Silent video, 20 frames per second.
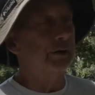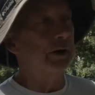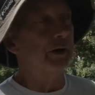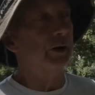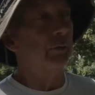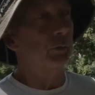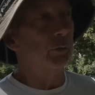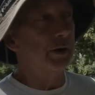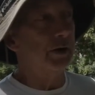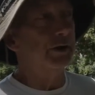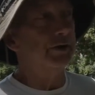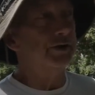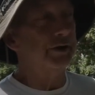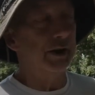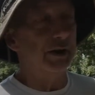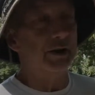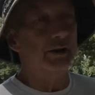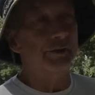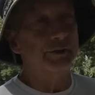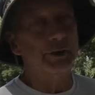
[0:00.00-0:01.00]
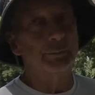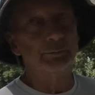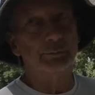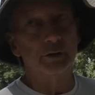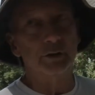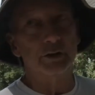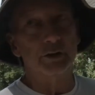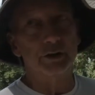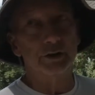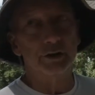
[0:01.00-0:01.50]
an hour winds, and it held up
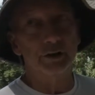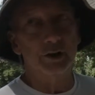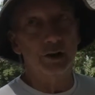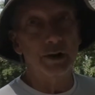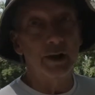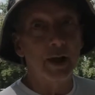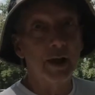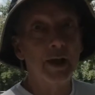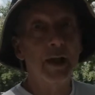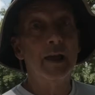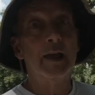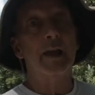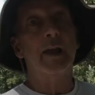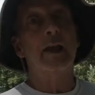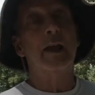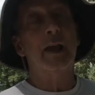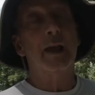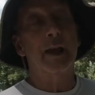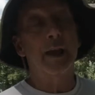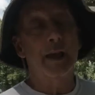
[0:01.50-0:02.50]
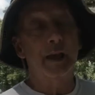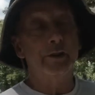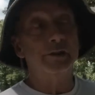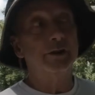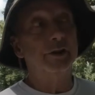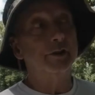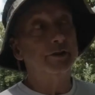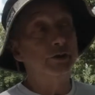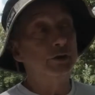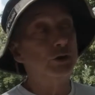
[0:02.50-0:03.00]
really good. Had
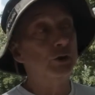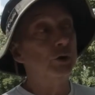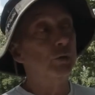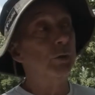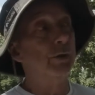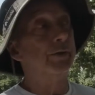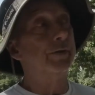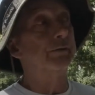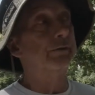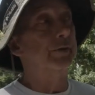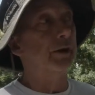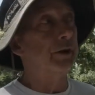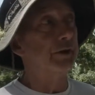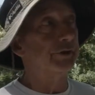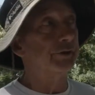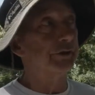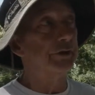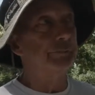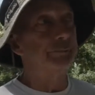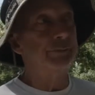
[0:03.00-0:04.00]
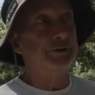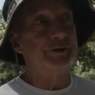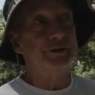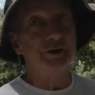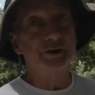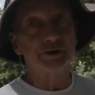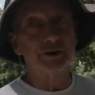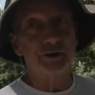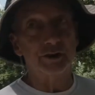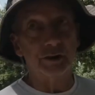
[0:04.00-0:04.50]
to do with relative
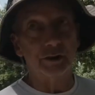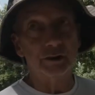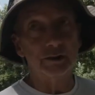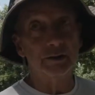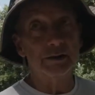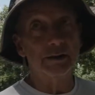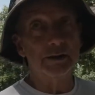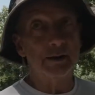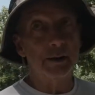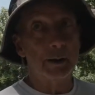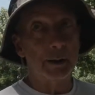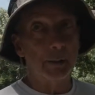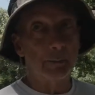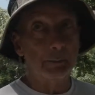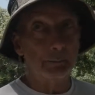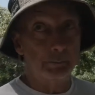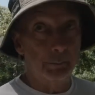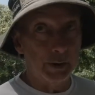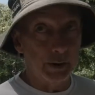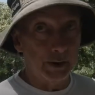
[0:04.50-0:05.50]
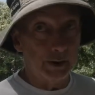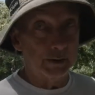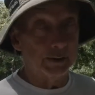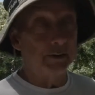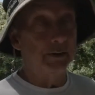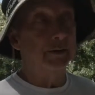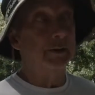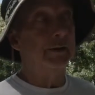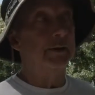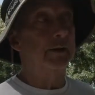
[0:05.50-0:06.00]
positioning, but
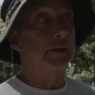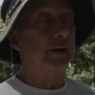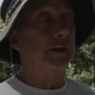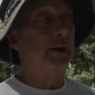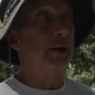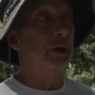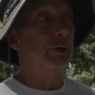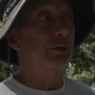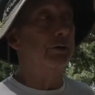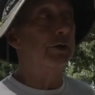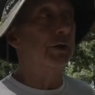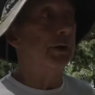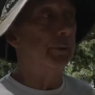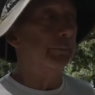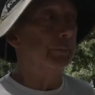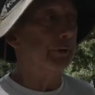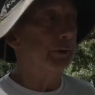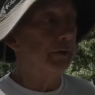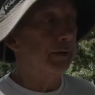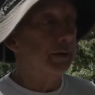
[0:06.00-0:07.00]
it held up.